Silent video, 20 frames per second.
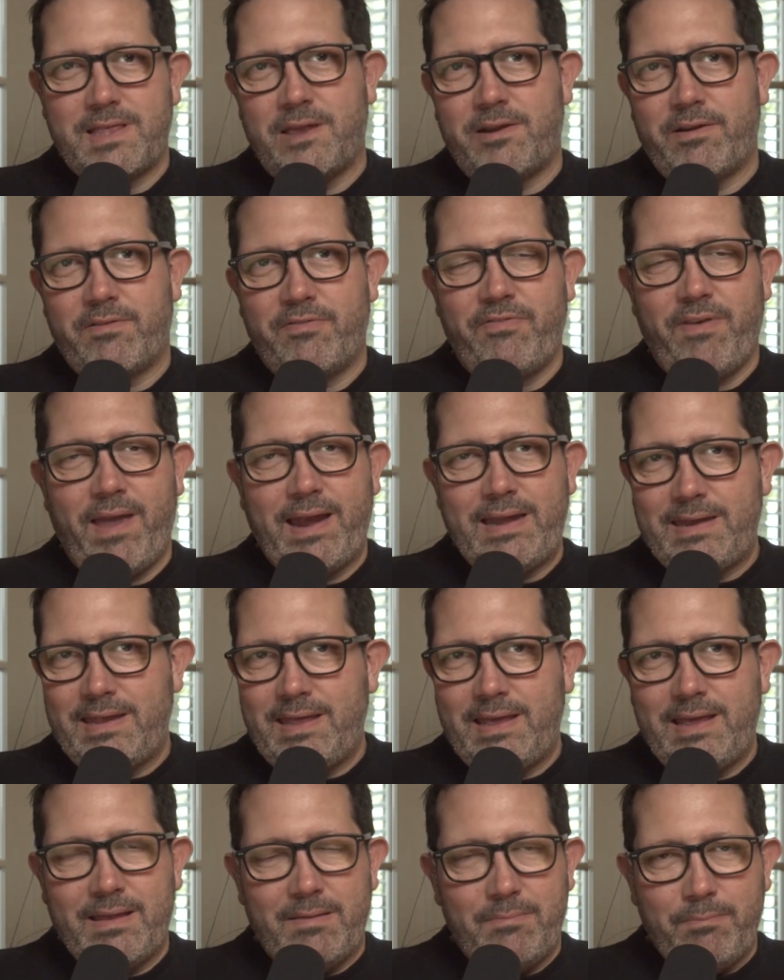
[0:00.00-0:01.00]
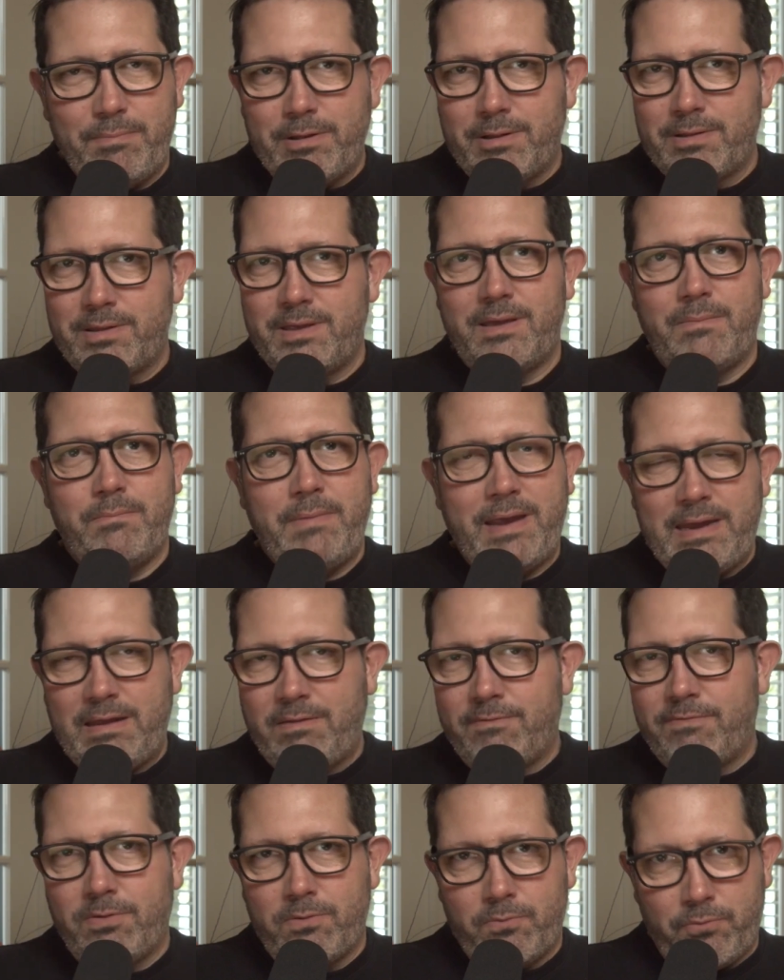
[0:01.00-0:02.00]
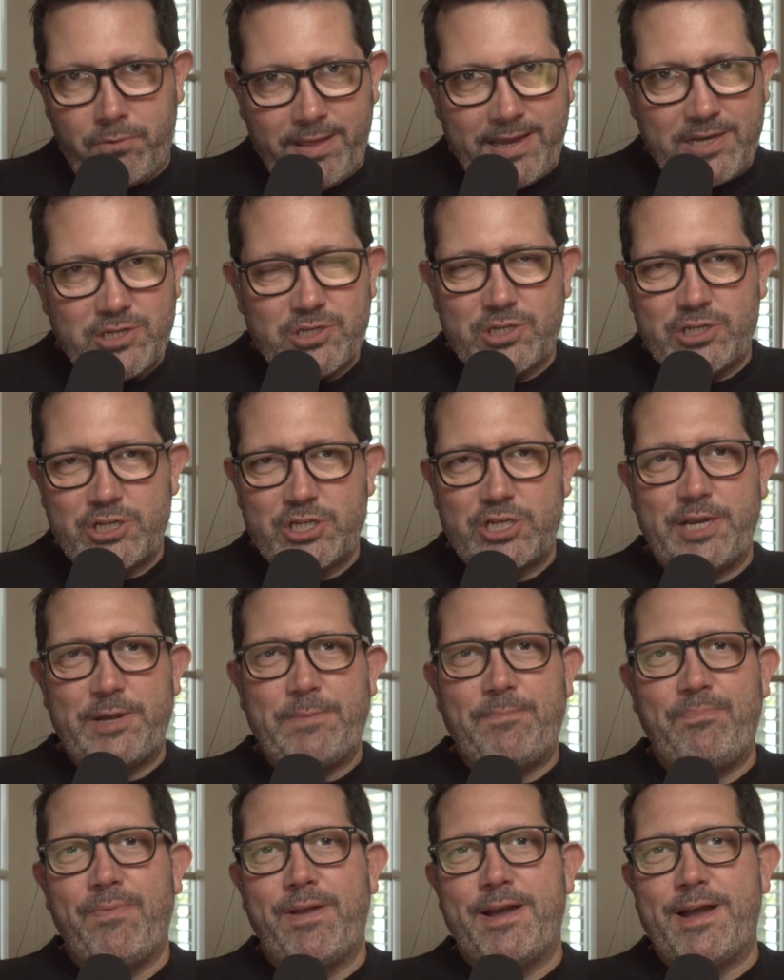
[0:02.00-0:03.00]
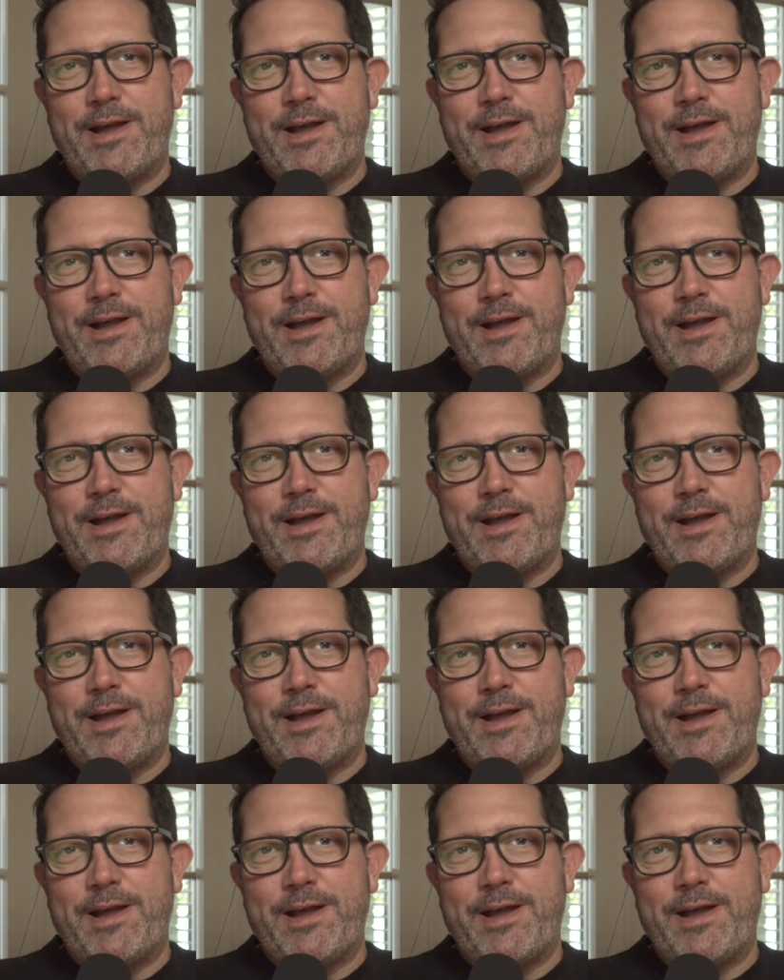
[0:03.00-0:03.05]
that are finding and building meaningful relationship.